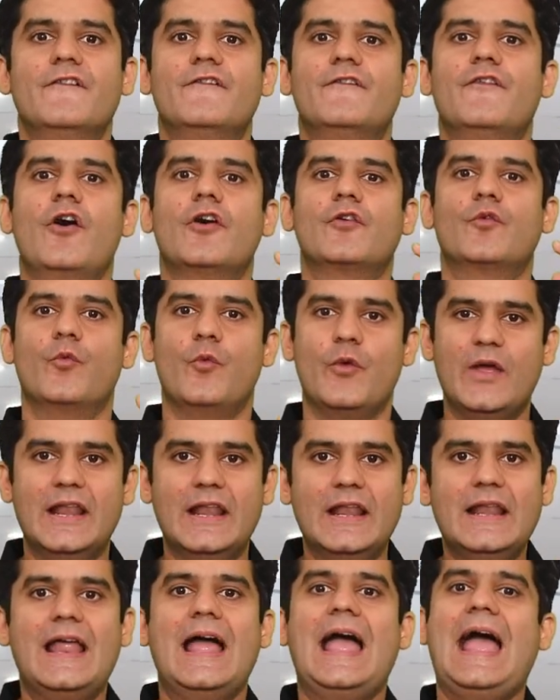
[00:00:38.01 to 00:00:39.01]
for
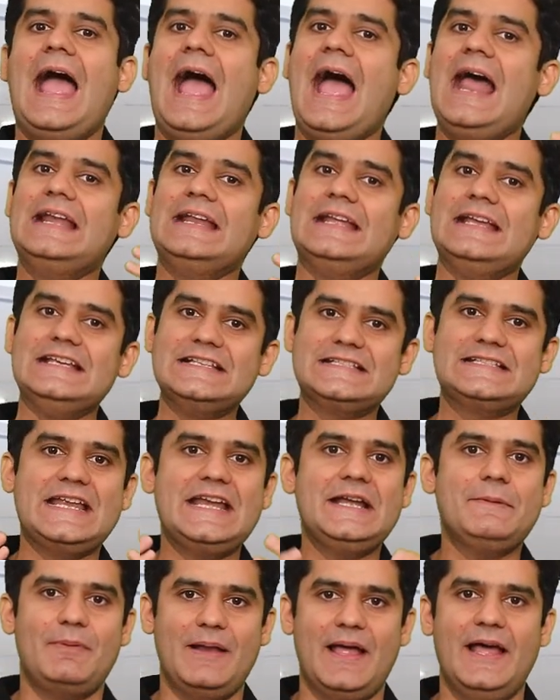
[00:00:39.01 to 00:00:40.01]
will and
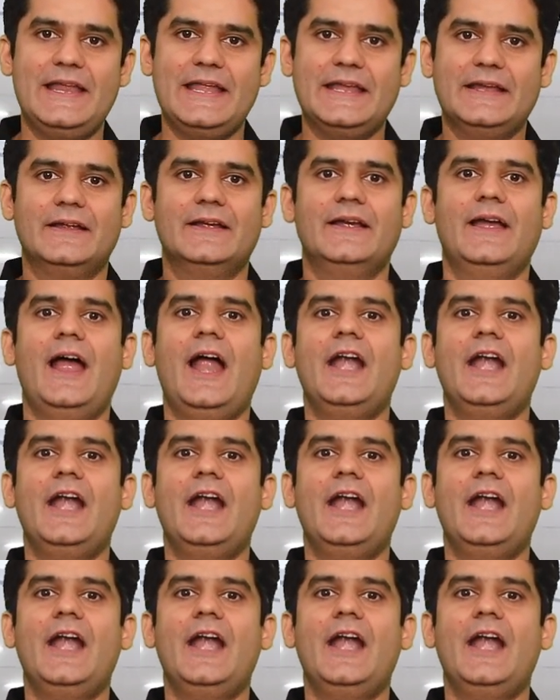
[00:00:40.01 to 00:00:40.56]
estate planning,